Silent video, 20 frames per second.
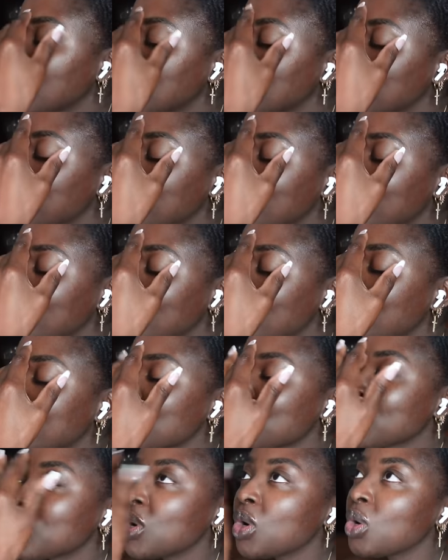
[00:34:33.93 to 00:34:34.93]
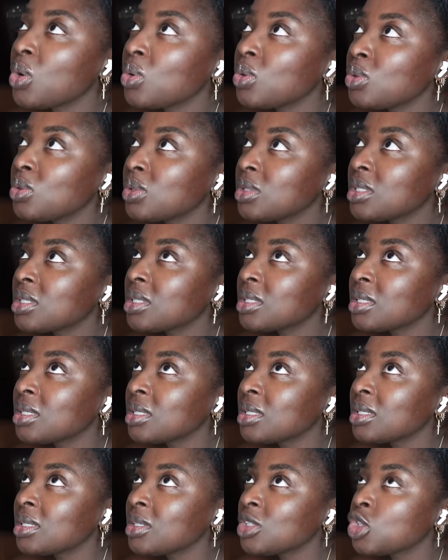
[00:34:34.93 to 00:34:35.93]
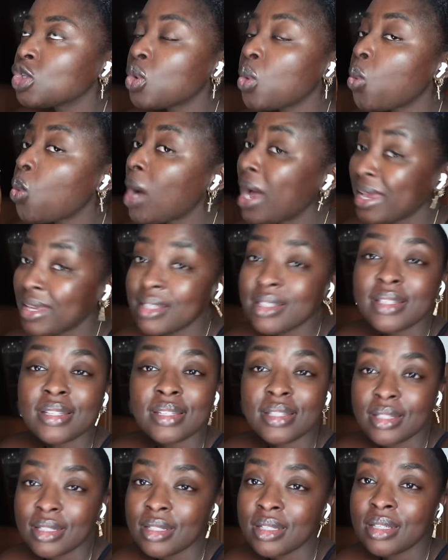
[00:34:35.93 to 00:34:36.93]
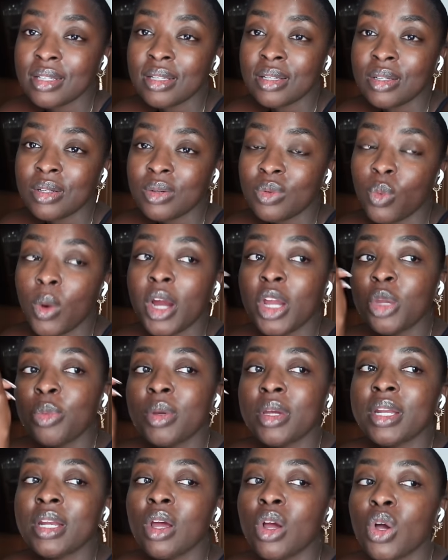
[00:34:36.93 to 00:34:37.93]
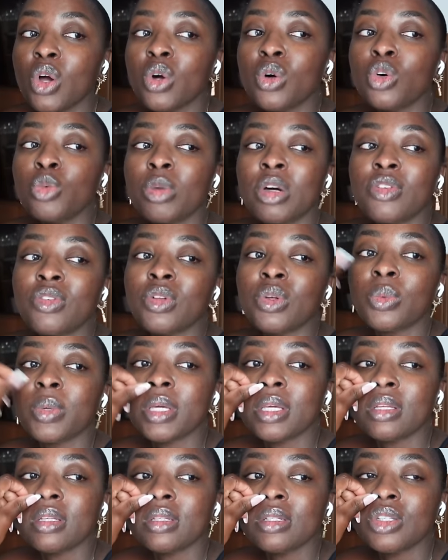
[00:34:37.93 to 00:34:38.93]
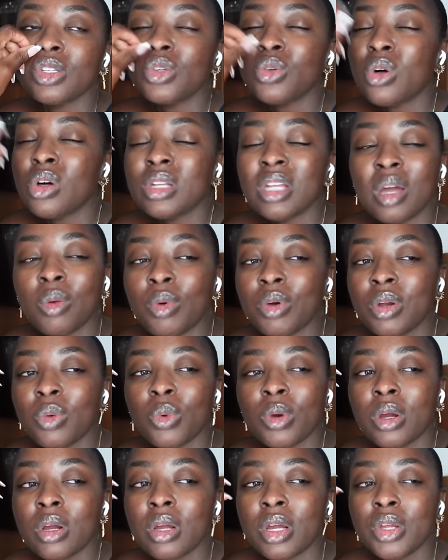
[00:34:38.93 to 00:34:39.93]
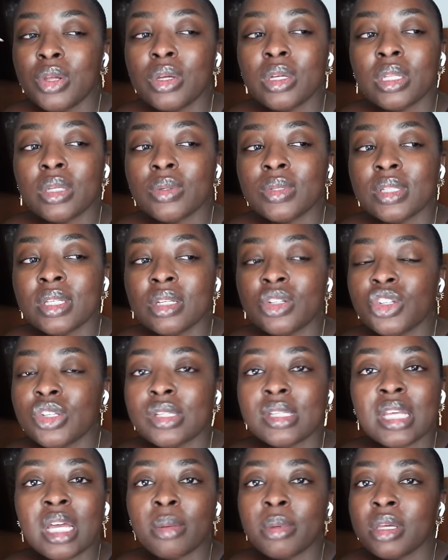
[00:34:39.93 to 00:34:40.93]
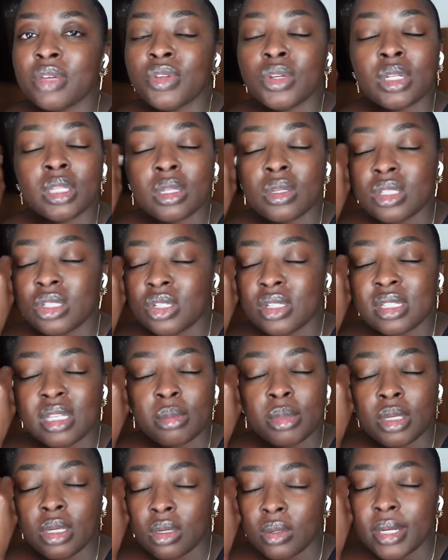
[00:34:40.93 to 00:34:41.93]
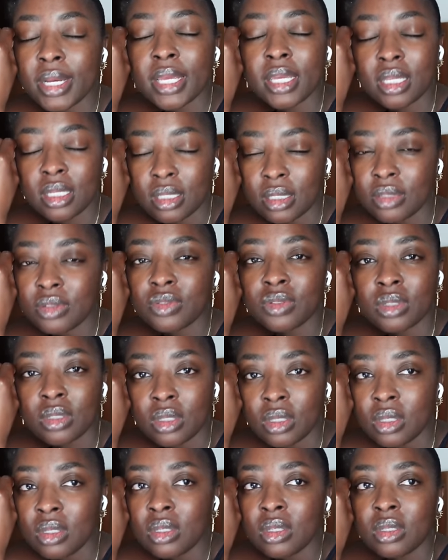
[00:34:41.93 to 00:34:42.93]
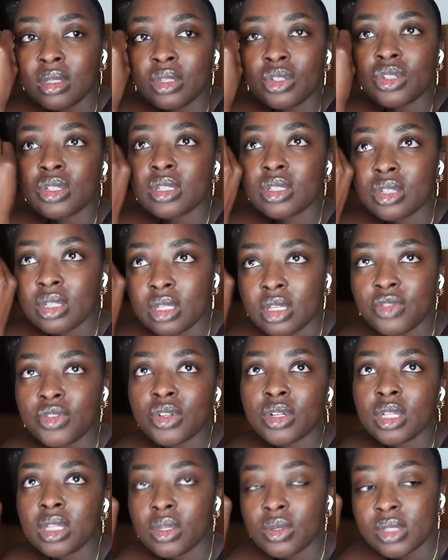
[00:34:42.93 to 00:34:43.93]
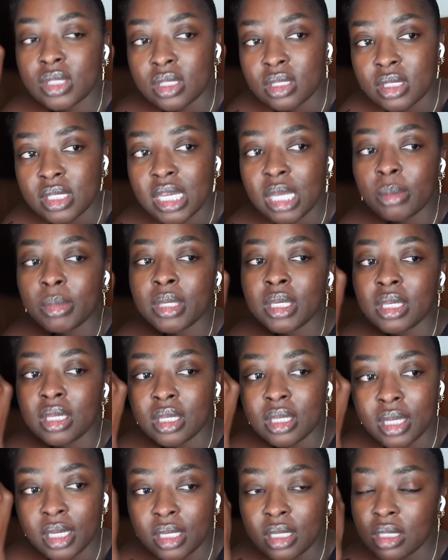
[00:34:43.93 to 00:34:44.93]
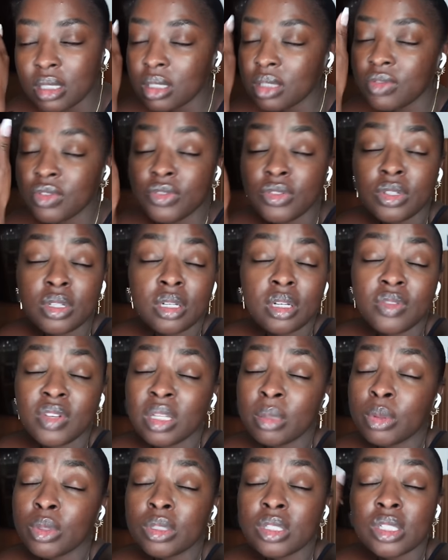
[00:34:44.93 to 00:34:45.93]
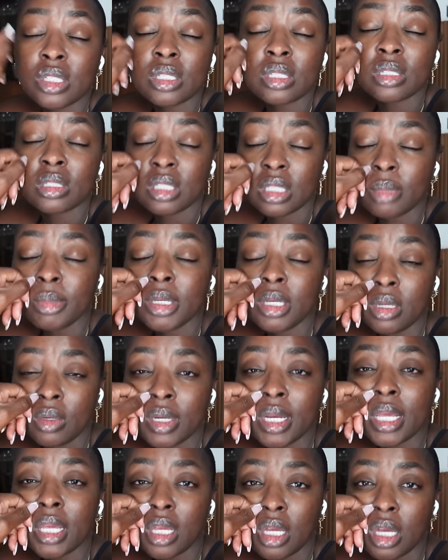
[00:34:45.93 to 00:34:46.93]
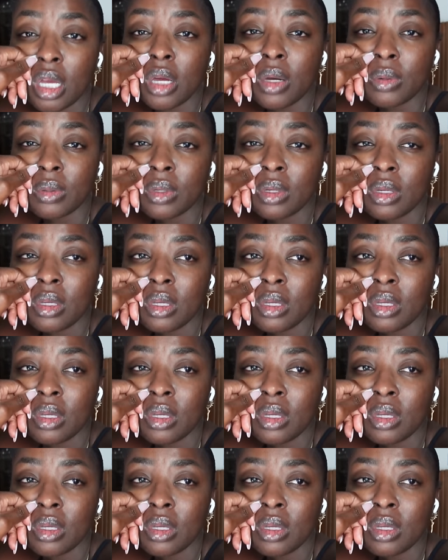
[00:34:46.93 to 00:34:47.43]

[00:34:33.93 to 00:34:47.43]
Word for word: The buffalo wings were cold twice. Why are you bringing out cold buffalo wings? Do you all not want to work? Are you closing? Just tell me. If you're closing, just let me know and I can leave. Just if you're closing, tell me, and I can. If you're not available, just let me know, and I can go.